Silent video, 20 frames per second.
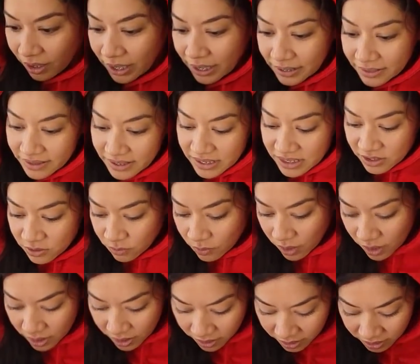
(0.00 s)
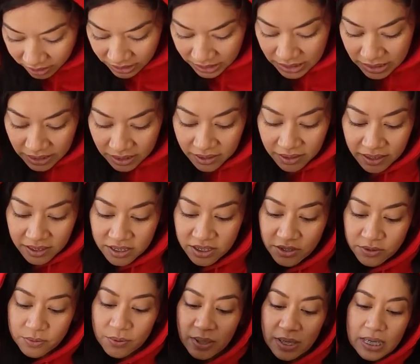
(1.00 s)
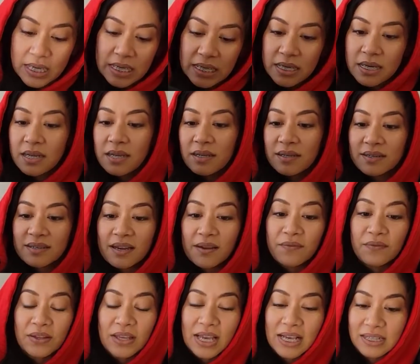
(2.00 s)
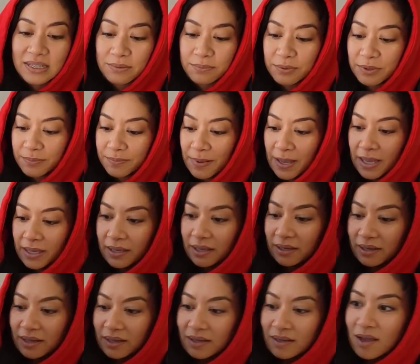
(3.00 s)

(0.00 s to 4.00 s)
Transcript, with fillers: right, this one, packages there. This one definitely yeah. has a book bag in it.